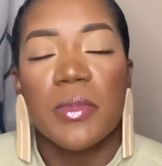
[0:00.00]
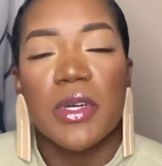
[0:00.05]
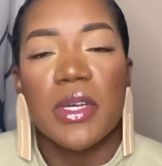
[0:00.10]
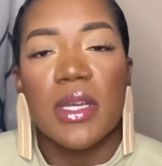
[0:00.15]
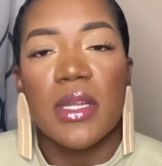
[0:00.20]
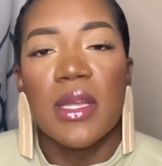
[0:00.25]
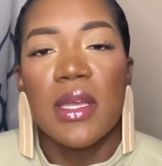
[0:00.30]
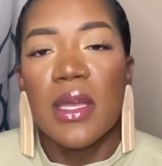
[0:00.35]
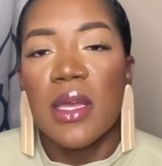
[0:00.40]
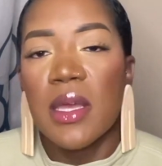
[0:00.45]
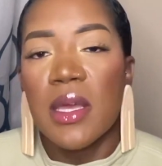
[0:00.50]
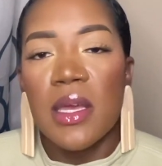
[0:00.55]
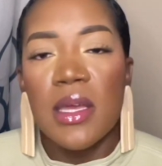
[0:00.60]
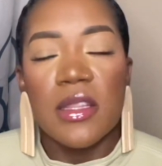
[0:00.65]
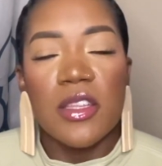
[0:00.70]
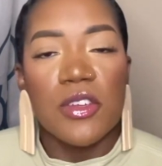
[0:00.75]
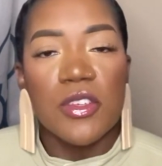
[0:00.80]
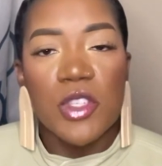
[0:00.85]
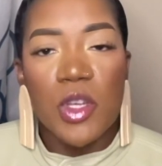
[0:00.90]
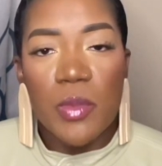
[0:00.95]
But
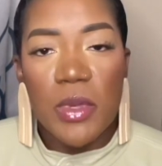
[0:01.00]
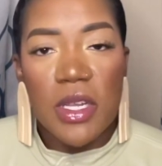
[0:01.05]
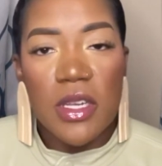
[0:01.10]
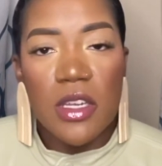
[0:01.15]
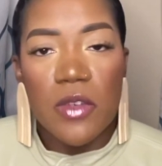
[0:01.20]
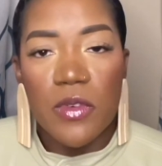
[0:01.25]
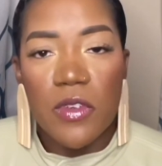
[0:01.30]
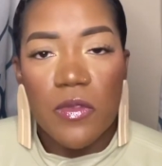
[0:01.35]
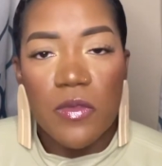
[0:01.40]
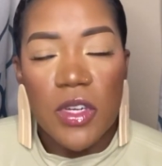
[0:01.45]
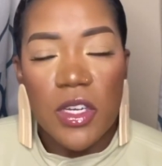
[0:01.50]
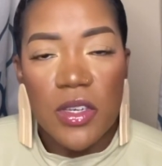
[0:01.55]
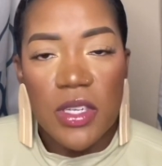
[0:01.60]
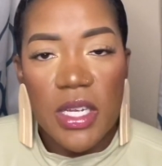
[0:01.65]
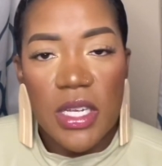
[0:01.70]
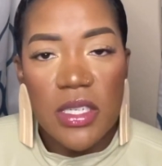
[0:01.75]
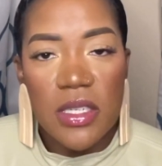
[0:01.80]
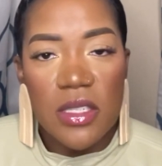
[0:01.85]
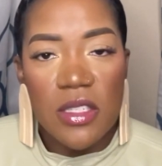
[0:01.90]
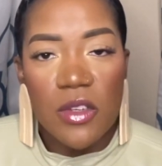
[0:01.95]
there's so many different
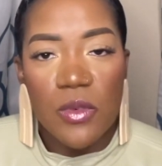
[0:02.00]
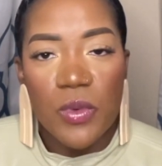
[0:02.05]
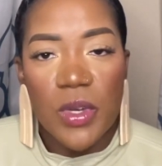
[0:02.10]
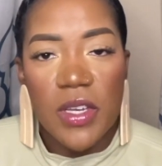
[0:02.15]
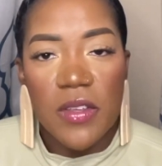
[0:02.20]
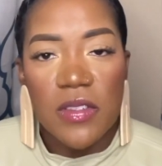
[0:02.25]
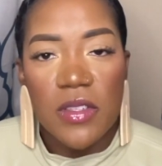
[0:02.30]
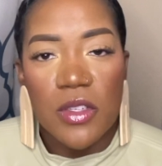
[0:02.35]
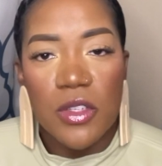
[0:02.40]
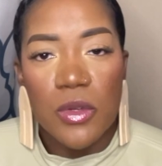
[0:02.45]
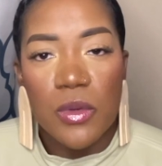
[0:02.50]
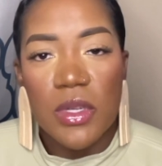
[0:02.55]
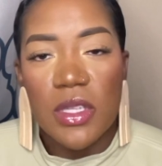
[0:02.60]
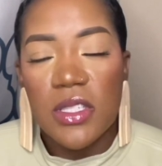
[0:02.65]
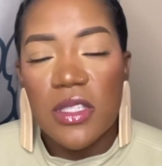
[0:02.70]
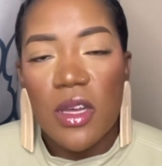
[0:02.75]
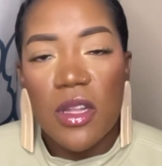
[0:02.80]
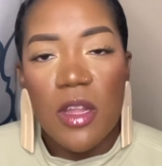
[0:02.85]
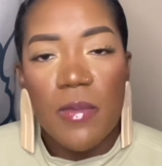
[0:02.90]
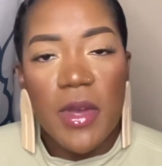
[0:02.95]
variations and ways to do it.
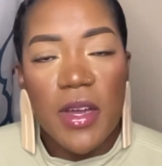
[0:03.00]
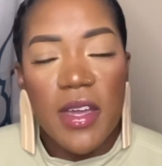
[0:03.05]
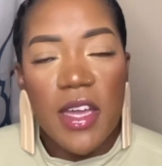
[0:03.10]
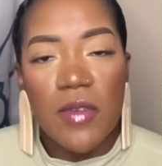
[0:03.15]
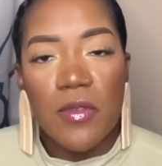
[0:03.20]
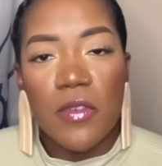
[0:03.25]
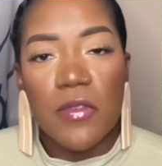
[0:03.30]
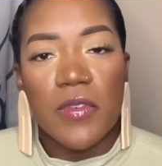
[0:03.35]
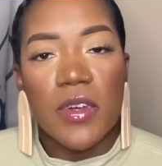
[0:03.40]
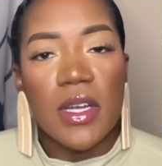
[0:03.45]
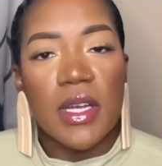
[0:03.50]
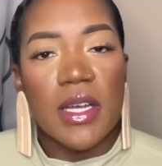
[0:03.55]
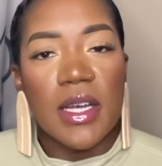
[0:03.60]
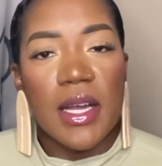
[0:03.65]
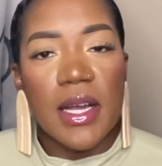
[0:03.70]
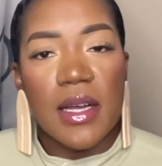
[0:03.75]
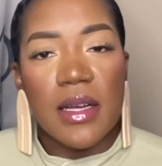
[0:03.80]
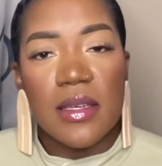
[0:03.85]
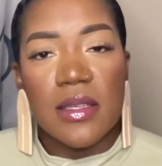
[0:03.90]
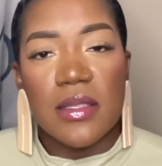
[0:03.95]
It's all about having fun,
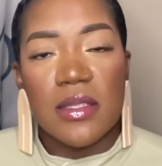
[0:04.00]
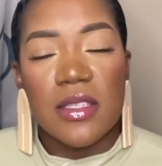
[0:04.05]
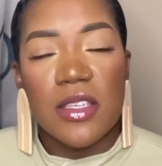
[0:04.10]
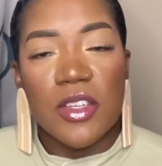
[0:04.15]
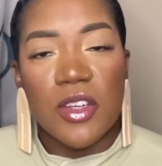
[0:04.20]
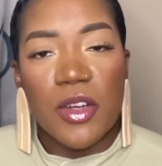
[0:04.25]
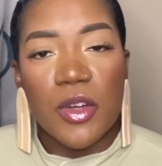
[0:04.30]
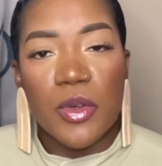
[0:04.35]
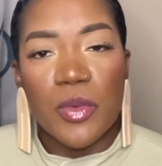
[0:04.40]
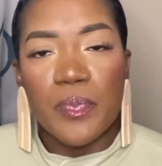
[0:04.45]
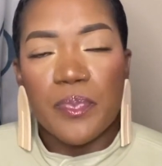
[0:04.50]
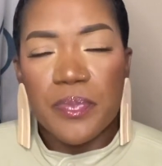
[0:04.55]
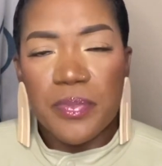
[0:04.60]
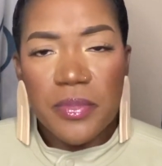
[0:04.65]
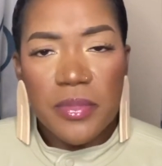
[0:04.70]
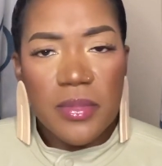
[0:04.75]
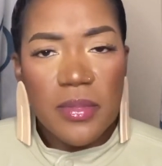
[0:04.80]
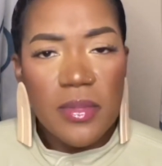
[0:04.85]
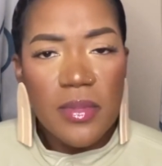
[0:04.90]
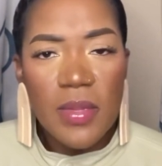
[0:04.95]
guys. You know,
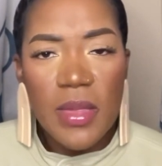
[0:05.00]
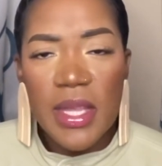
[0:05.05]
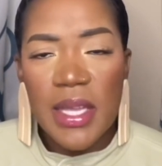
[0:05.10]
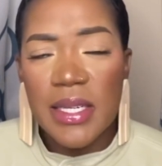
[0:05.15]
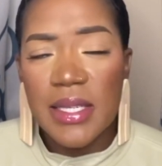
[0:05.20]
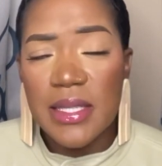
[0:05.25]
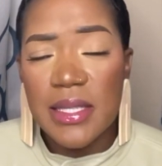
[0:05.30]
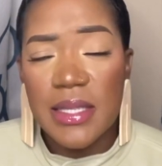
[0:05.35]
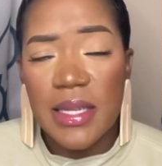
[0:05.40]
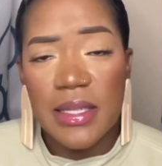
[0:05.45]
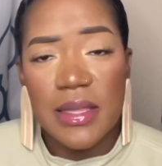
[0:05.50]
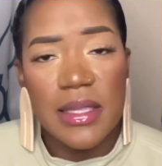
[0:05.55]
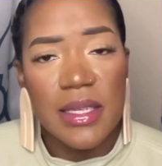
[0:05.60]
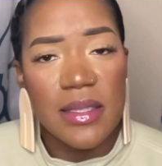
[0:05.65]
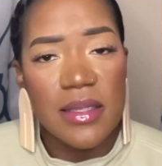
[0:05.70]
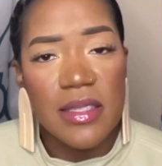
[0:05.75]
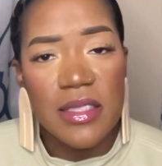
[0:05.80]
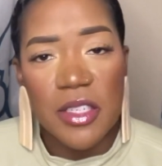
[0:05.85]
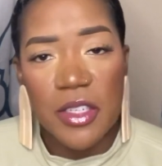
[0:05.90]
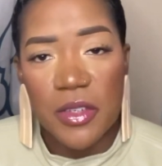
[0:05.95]
it's not
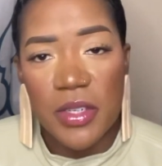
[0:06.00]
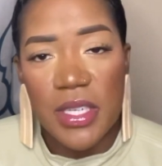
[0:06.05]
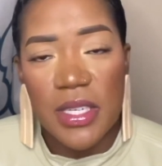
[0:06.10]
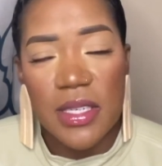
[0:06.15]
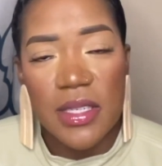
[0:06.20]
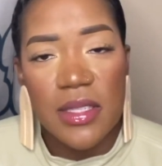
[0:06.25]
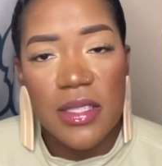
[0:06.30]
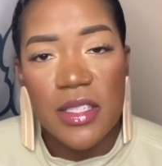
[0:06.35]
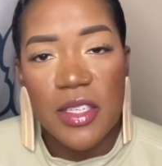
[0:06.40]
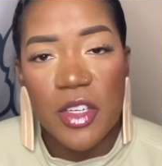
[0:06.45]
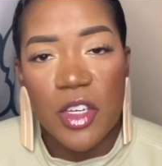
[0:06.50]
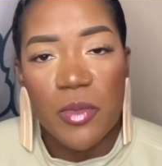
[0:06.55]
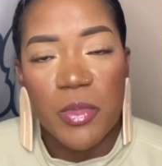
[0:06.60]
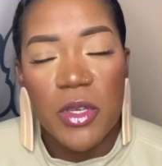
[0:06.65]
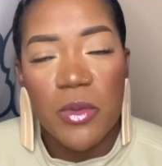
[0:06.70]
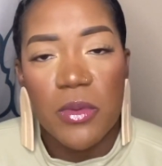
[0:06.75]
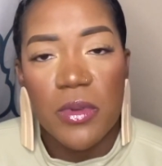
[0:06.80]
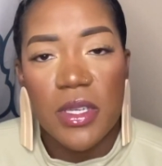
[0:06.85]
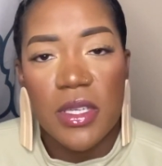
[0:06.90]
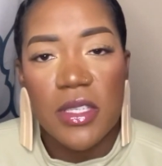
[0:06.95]
that serious. You know,
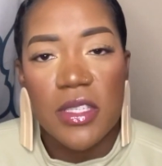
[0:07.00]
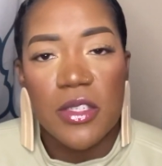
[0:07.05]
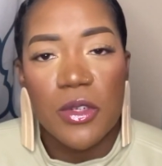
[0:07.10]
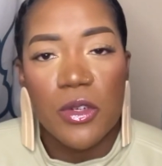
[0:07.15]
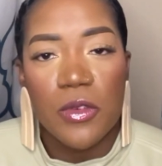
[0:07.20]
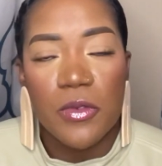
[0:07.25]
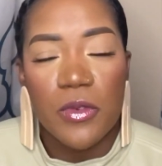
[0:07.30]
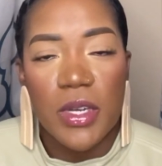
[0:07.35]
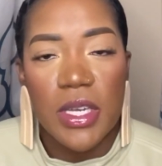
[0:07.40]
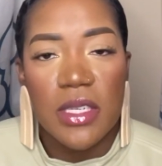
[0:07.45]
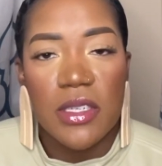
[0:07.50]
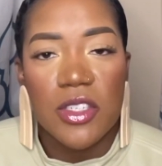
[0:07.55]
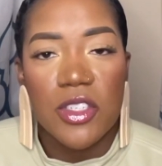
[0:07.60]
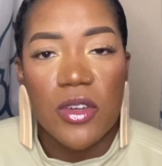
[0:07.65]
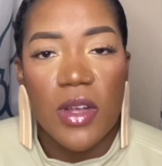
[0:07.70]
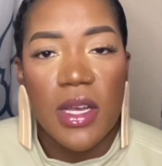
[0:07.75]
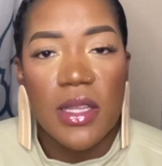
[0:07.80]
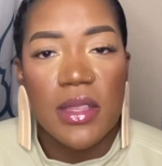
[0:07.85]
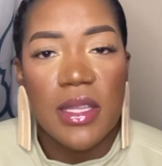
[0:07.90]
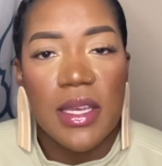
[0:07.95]
people get so afraid to
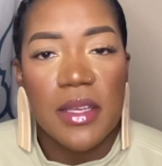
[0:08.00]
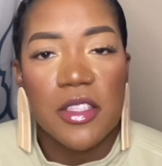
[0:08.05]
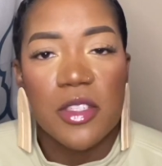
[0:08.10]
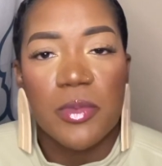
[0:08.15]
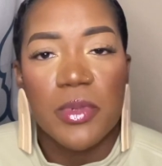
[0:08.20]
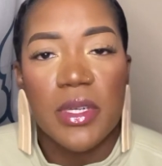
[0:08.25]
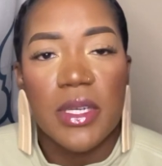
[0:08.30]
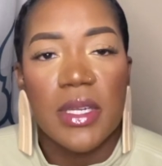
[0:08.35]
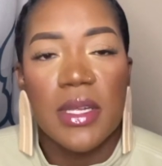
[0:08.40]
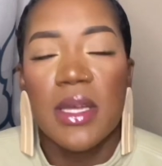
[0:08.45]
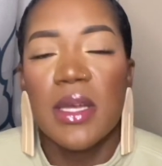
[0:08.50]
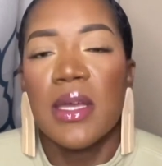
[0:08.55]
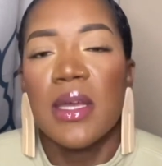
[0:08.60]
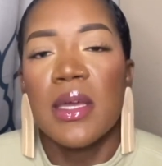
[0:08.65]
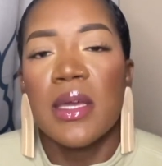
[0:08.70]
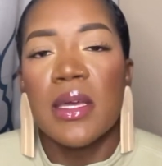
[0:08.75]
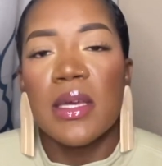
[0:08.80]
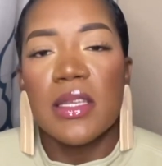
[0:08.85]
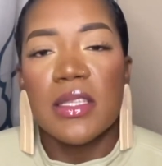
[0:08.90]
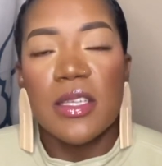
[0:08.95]
try things, but
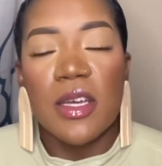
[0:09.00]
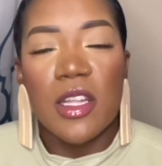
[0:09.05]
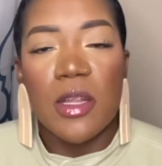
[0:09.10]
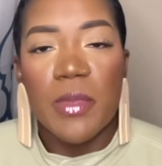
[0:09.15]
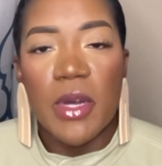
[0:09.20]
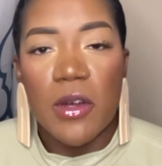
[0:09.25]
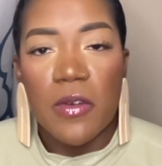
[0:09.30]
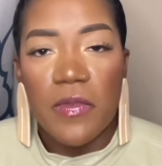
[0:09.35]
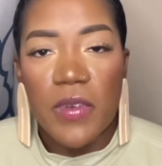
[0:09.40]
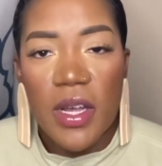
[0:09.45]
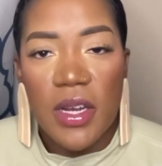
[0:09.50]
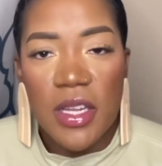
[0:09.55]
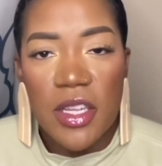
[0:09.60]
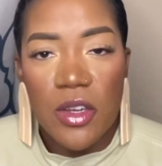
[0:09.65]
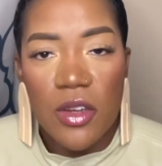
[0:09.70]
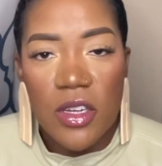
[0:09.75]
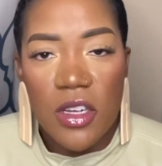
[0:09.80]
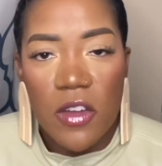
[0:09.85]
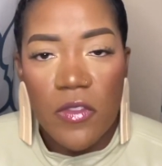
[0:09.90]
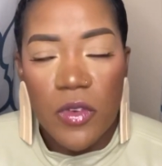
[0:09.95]
it's all about finding
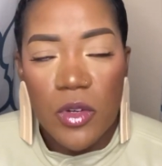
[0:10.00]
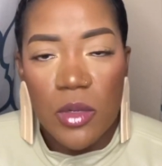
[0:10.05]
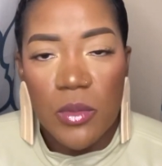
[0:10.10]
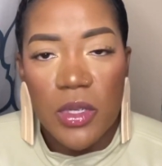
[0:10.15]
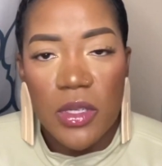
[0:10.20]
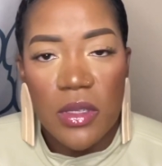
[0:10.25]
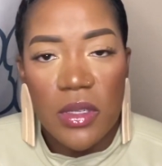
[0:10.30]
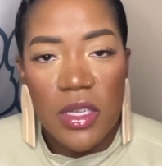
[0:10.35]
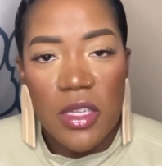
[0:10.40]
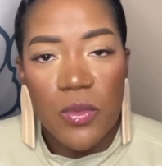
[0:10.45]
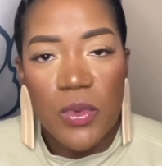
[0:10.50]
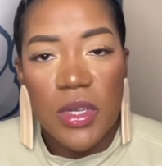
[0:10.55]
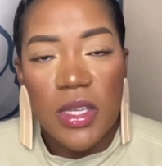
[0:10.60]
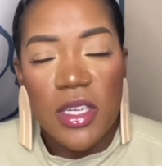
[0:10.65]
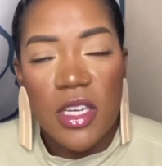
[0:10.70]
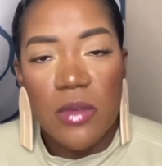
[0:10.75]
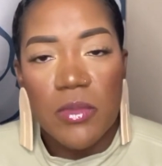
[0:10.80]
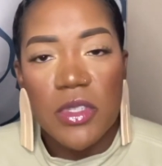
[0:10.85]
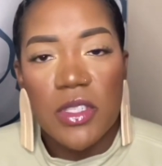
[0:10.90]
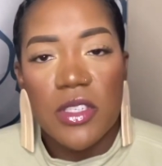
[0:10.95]
your comfortability when it
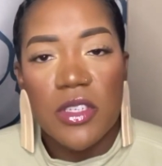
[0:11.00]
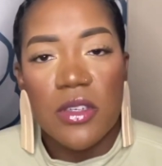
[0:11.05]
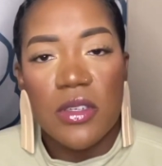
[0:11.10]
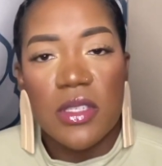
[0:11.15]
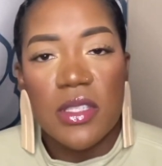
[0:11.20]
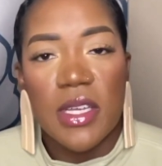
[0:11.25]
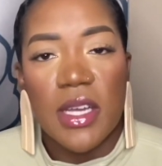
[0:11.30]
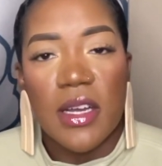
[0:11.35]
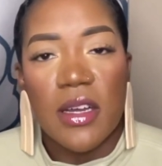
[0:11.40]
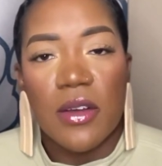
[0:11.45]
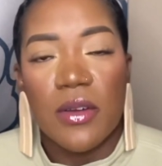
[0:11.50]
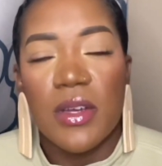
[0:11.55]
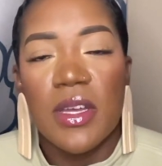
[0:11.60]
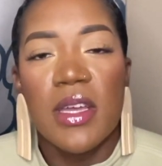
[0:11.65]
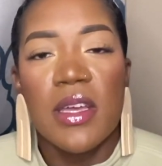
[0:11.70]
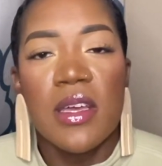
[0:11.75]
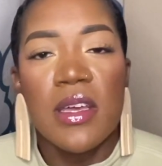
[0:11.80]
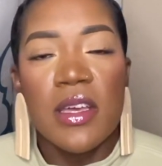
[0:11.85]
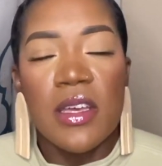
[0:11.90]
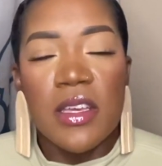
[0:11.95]
comes to your style.
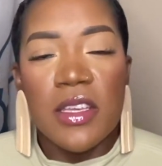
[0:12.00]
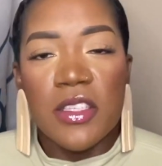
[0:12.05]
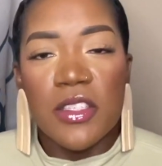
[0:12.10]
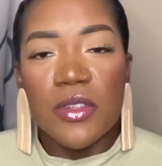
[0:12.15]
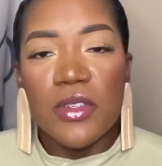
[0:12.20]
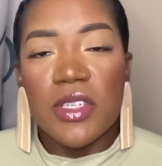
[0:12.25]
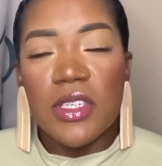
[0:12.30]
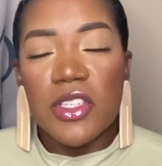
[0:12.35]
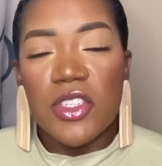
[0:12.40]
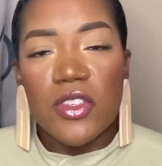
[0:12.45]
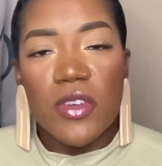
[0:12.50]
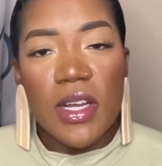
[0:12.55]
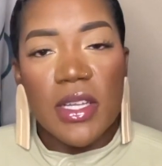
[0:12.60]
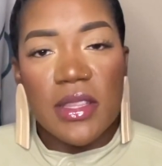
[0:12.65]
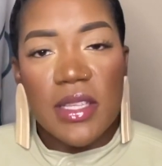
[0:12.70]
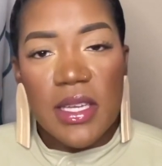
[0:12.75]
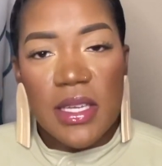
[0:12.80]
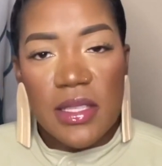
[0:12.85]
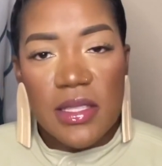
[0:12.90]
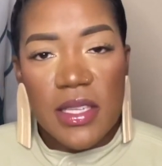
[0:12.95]
So just try
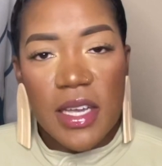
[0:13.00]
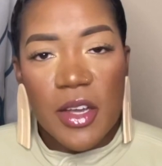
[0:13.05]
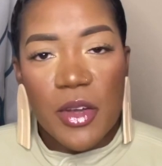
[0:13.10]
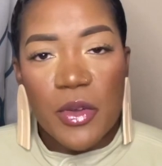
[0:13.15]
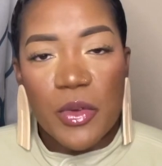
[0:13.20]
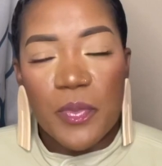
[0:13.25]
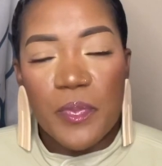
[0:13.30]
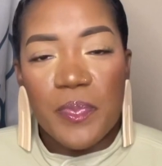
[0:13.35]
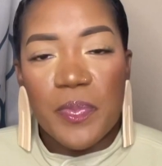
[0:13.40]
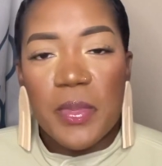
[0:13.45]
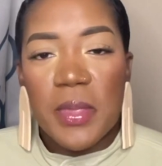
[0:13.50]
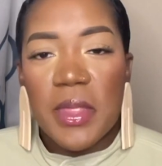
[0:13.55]
things out.